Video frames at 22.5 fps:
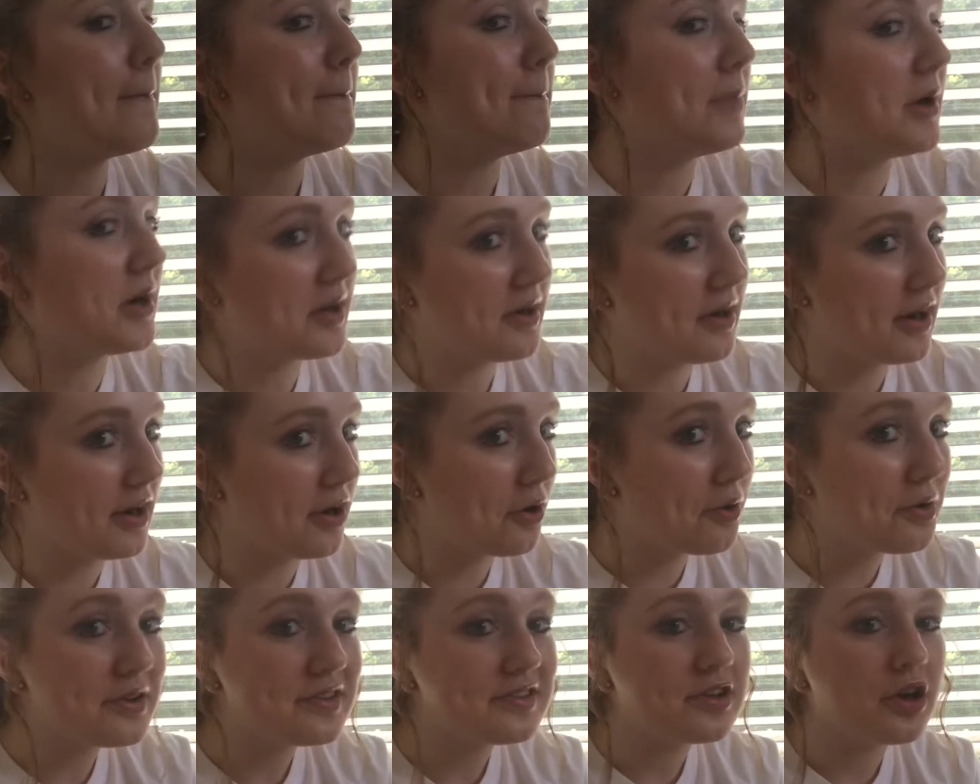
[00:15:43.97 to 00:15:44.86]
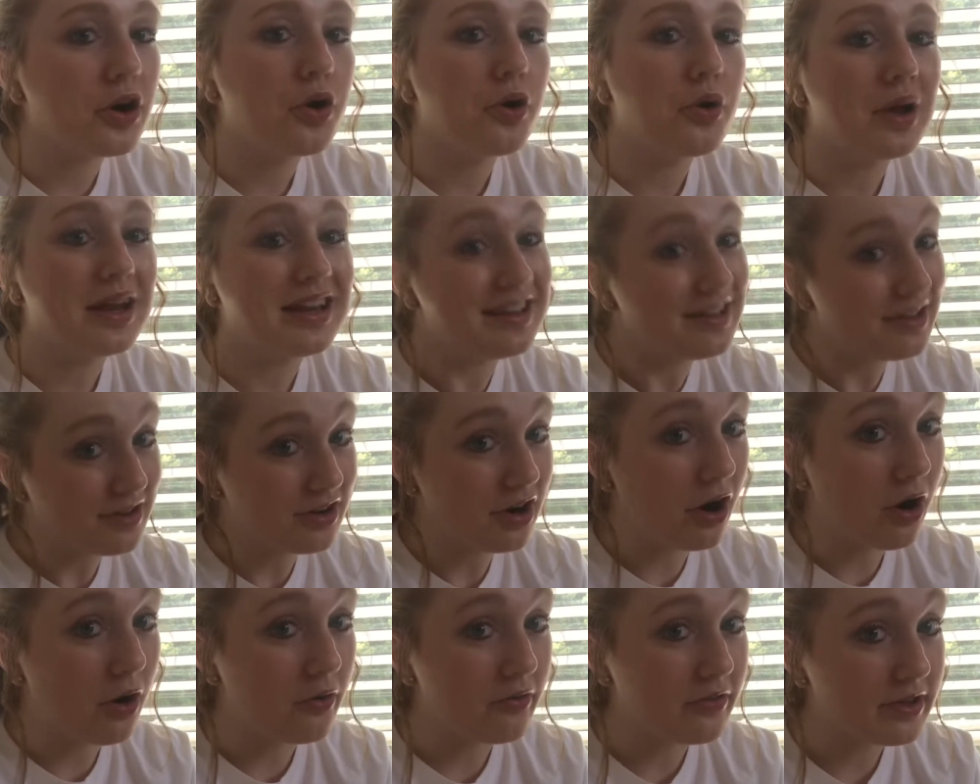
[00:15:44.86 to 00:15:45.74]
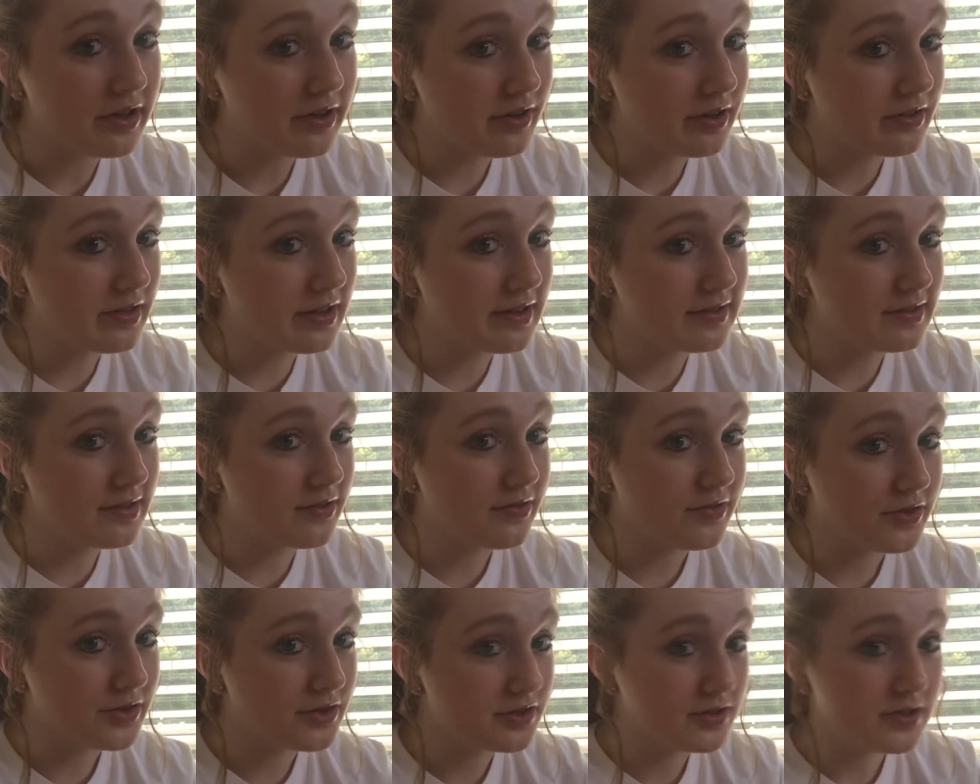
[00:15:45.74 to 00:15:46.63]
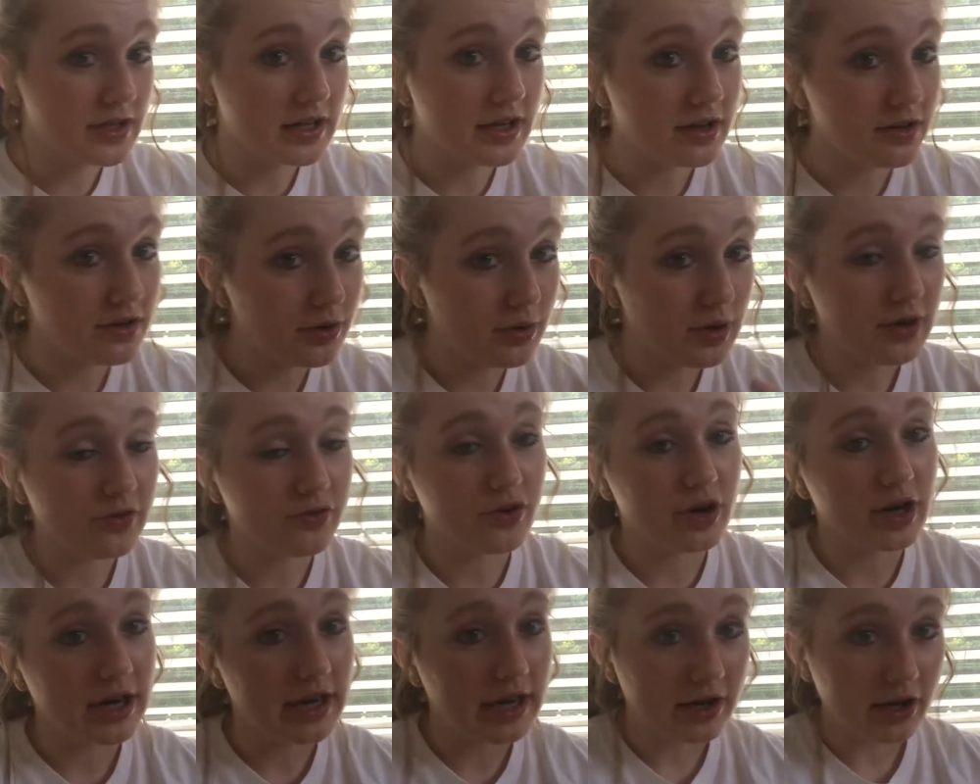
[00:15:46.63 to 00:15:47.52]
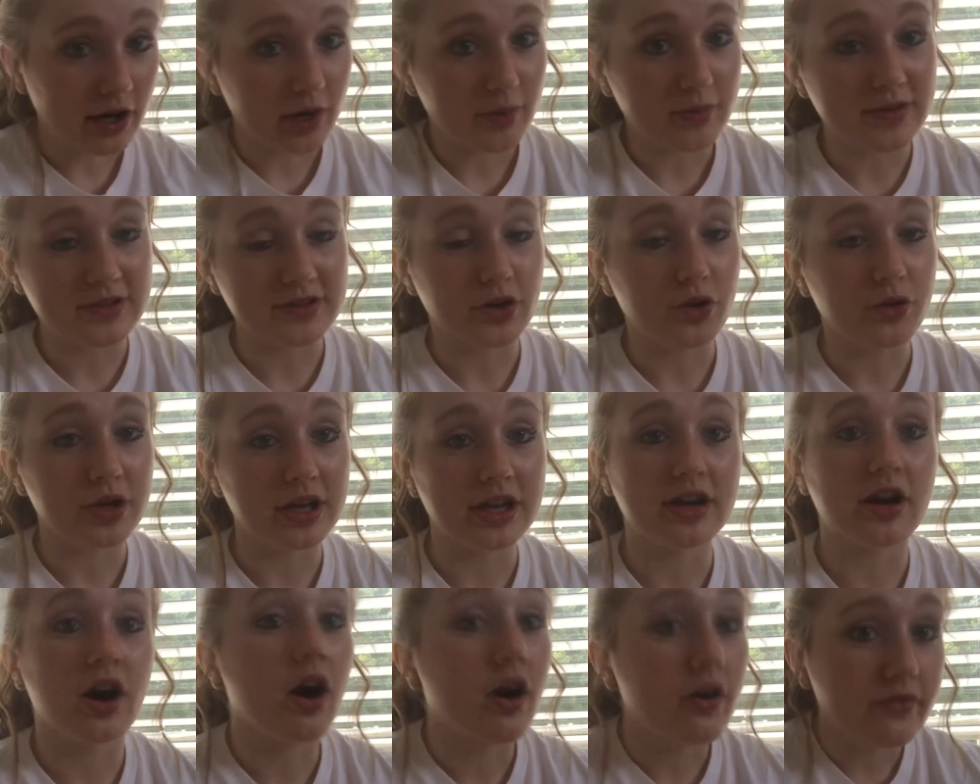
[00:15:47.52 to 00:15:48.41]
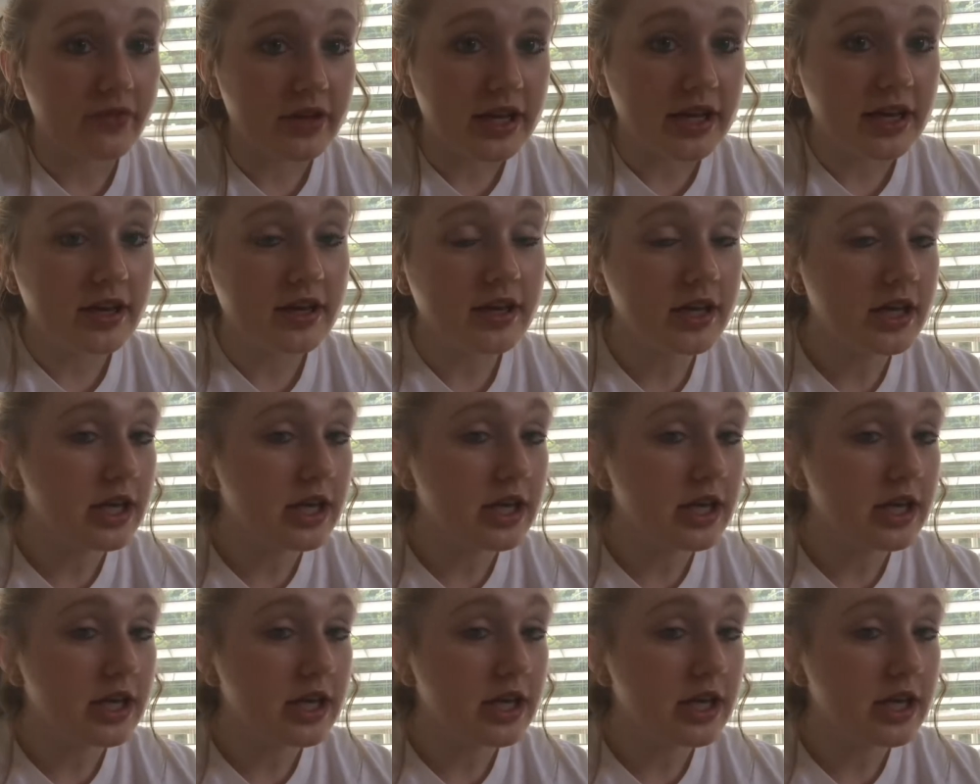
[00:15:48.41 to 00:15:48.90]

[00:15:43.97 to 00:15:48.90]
But I always go and get coffee. Like that's the first thing I do after I get up is go get coffee.